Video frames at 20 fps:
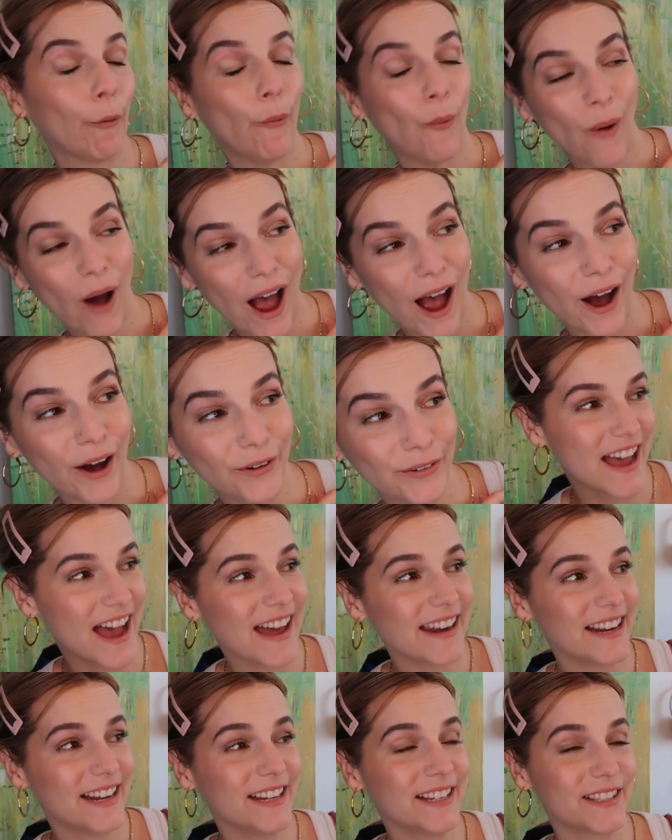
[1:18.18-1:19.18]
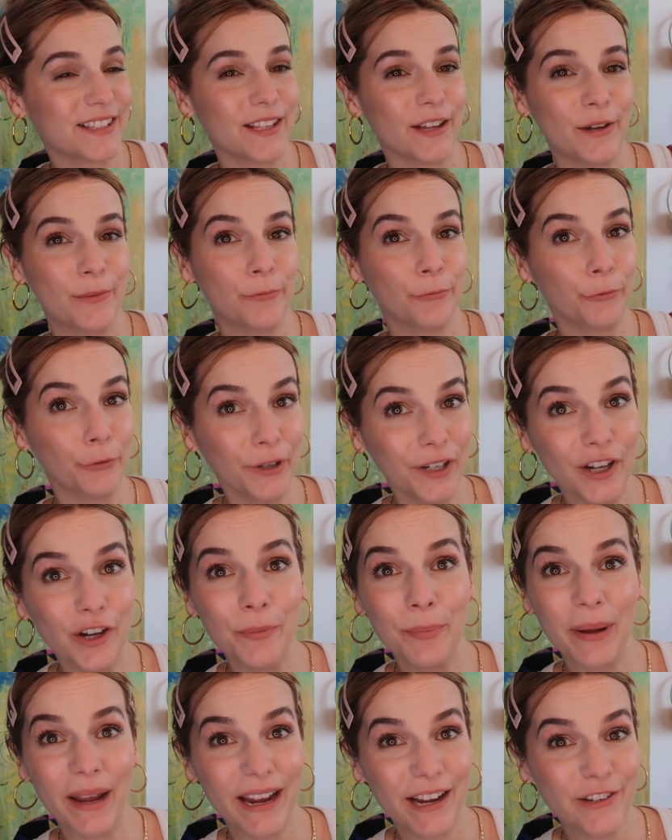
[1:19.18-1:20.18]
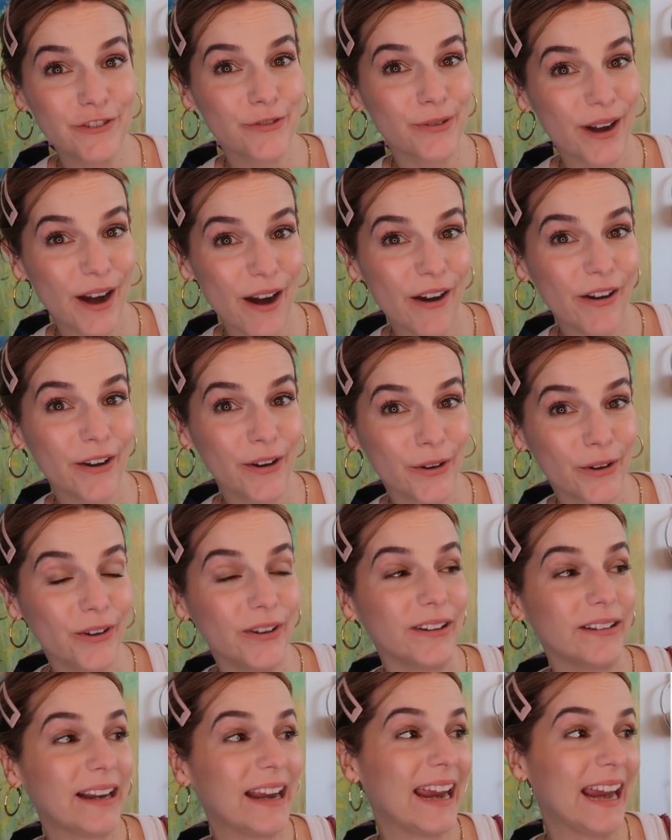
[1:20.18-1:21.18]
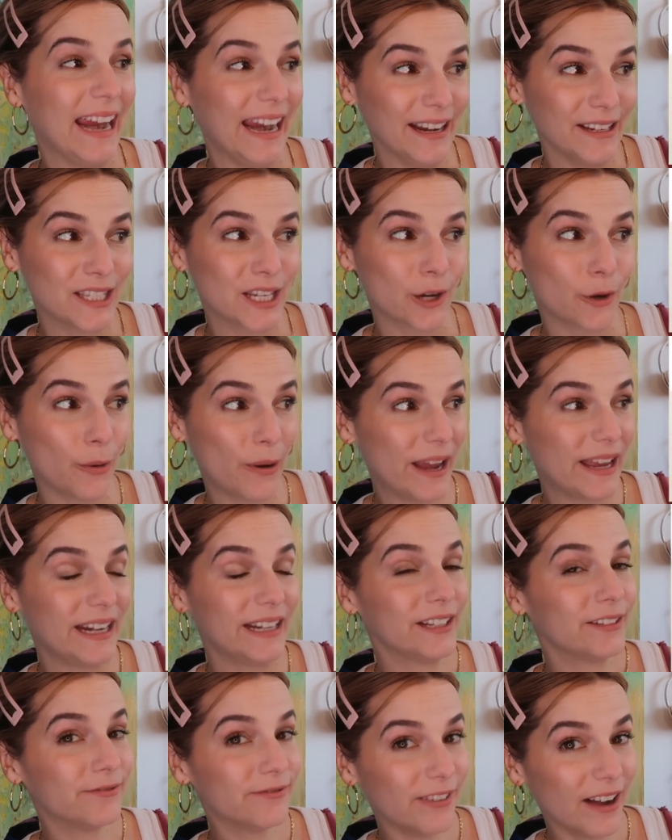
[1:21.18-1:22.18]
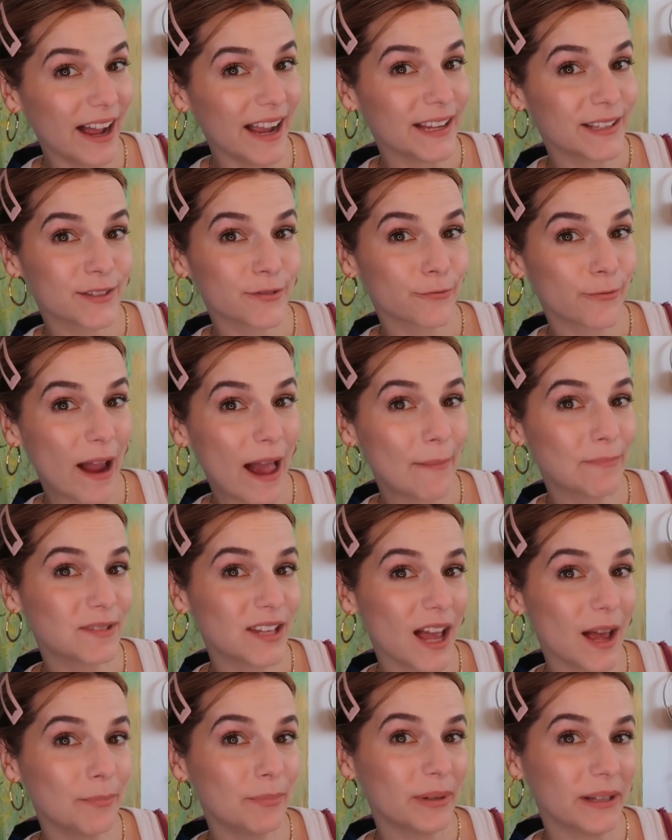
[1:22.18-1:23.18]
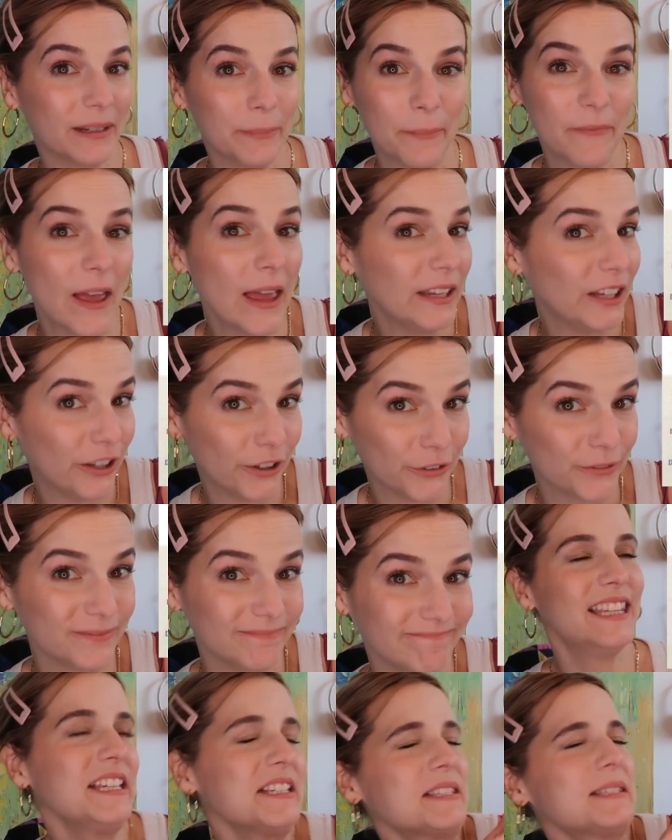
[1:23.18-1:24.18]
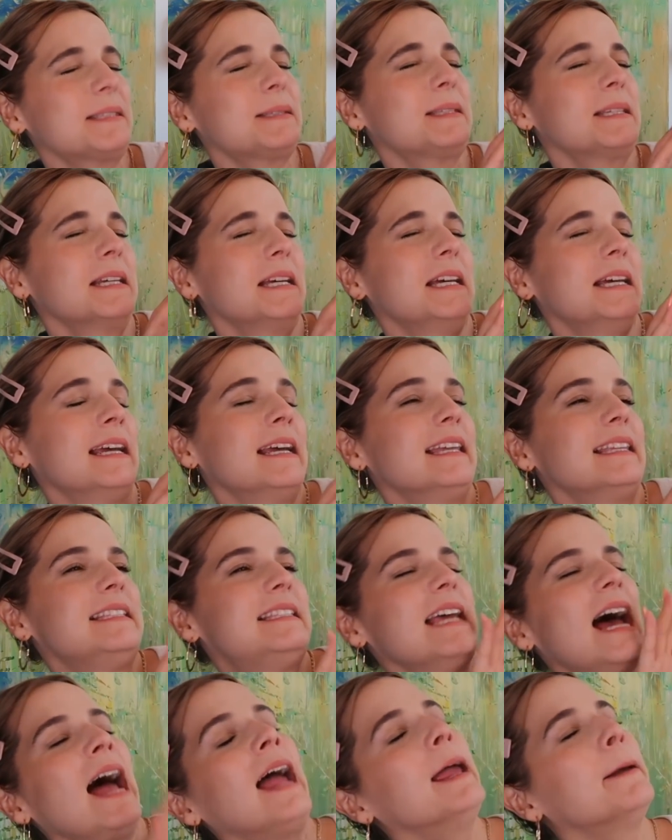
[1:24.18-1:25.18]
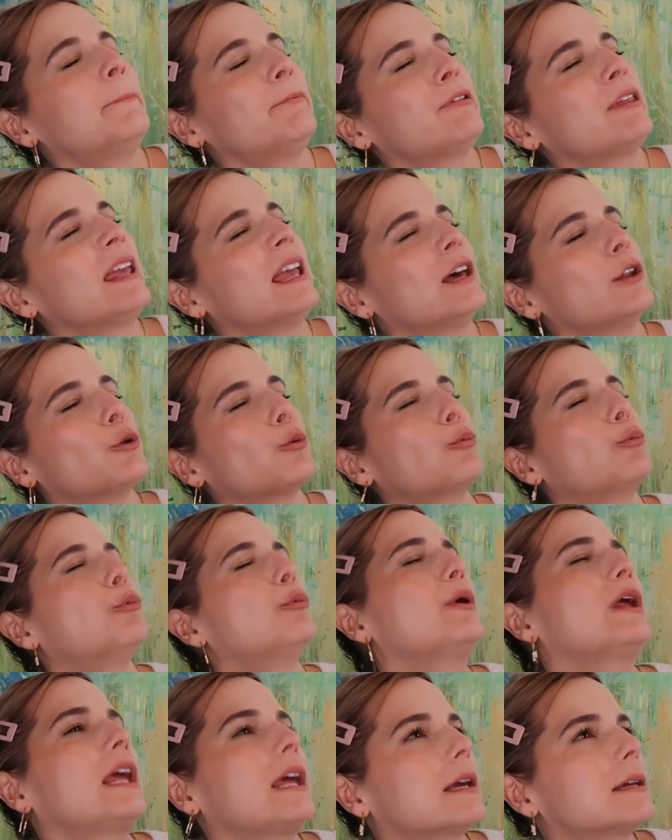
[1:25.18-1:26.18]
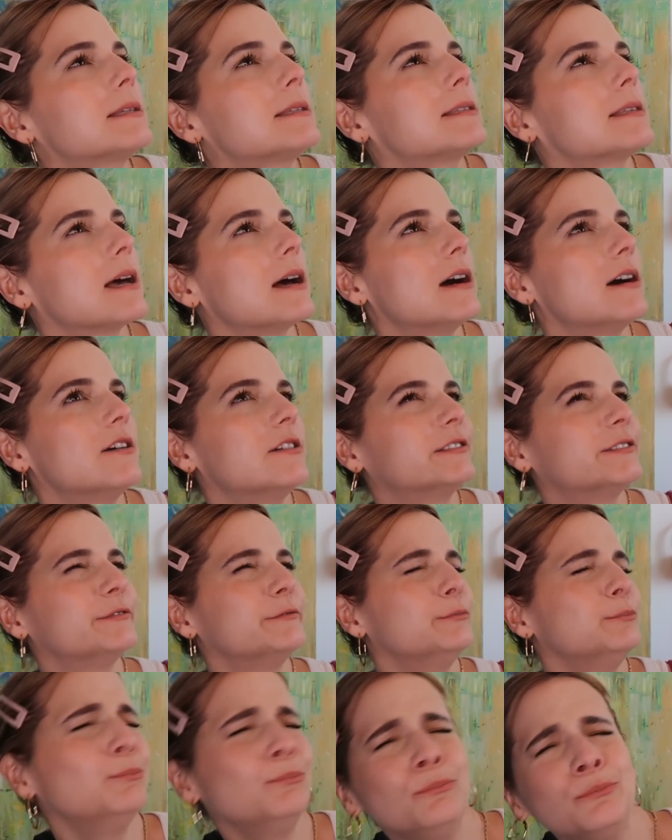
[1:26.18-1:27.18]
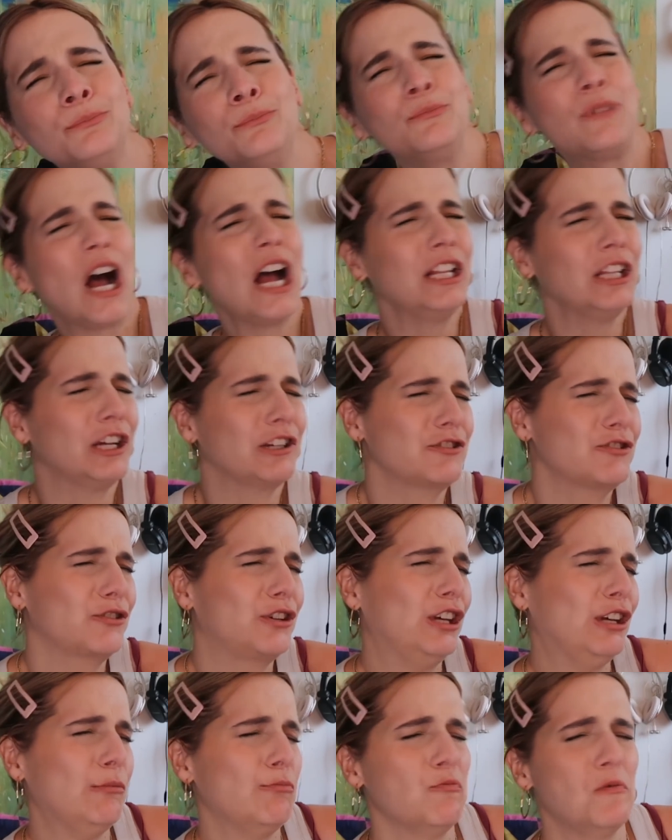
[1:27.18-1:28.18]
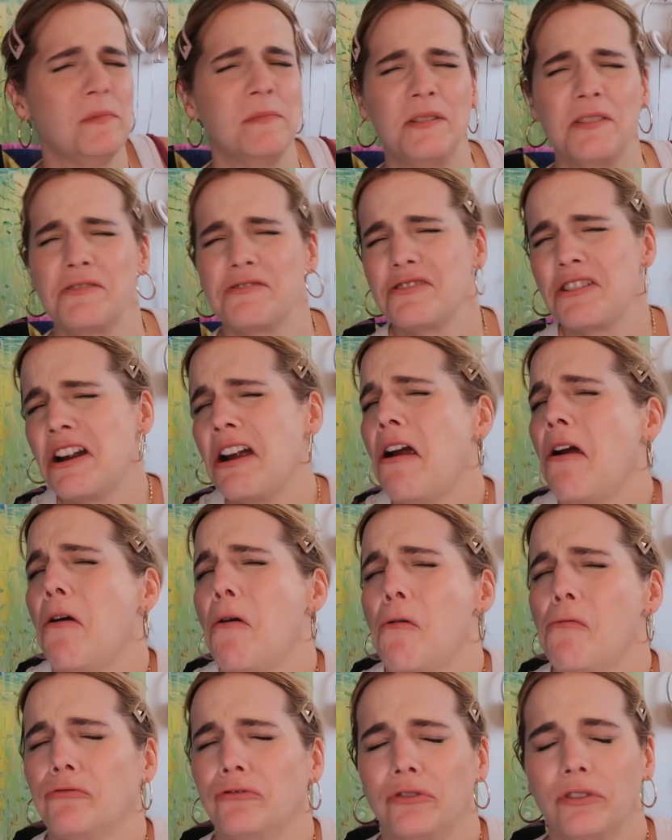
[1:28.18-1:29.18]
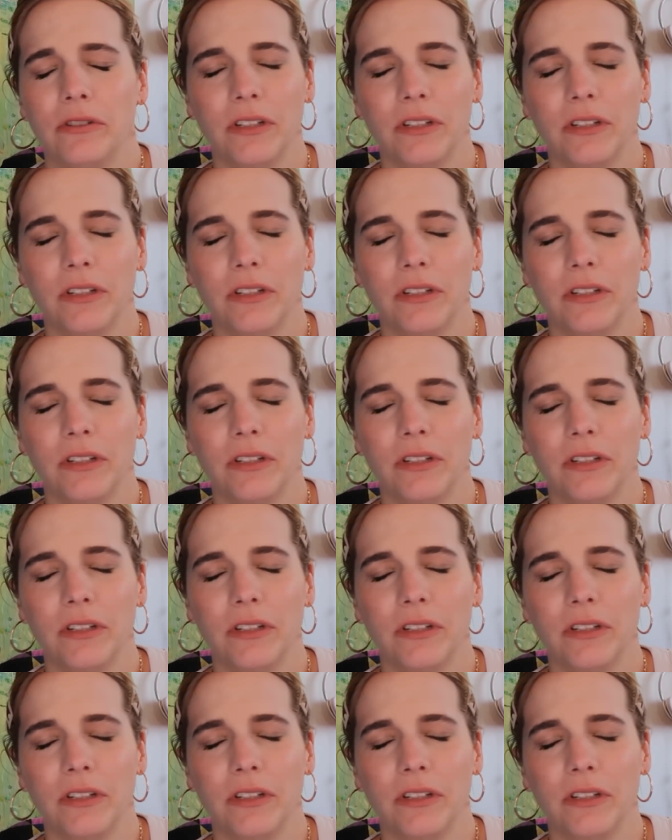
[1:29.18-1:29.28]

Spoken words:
wow, that is some real patriarchal and antiquated advice wrapped up in a menu. This diet plan reeks of, I like to keep women down.